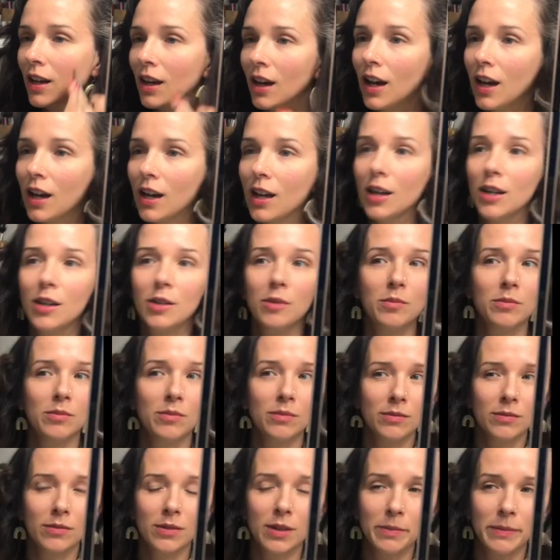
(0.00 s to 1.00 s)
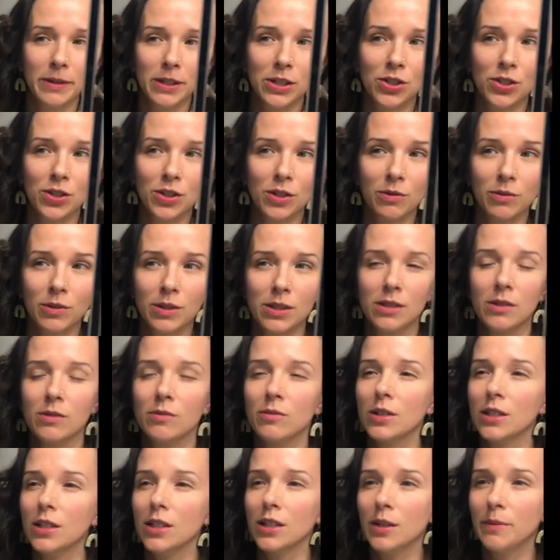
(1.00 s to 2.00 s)
the mixture wasn't
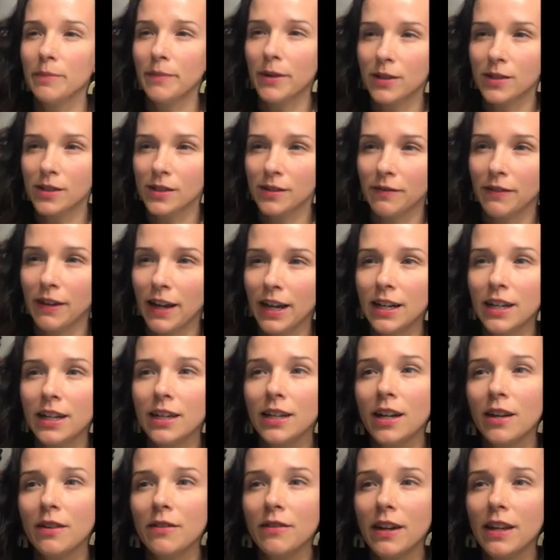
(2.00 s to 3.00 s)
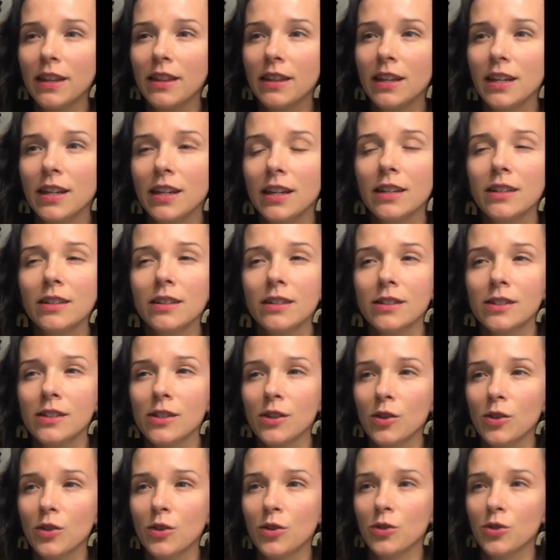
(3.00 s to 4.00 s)
really emulsified enough, I think.
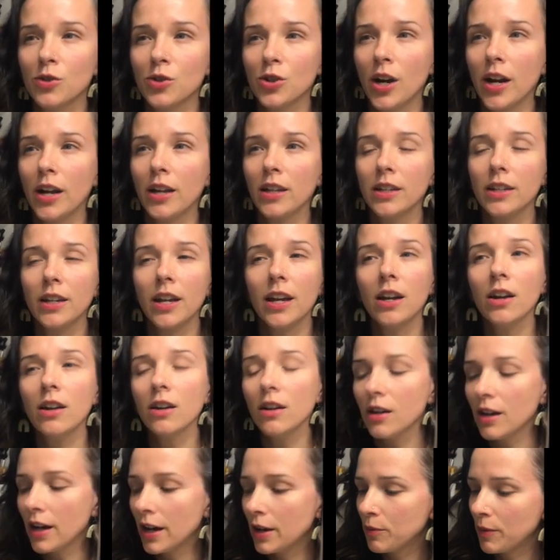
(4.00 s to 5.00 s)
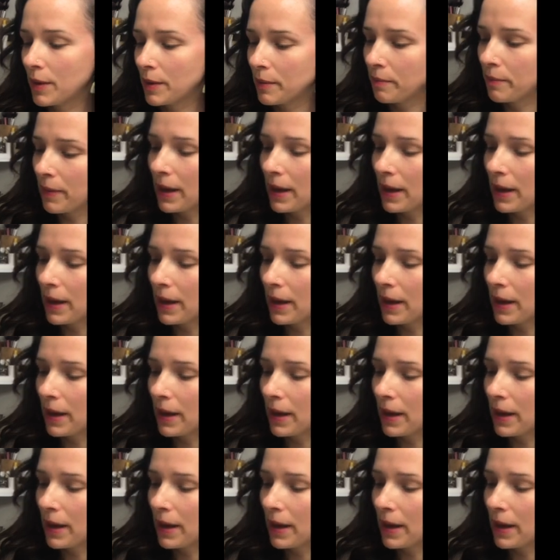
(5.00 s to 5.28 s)
So through trial and error, I went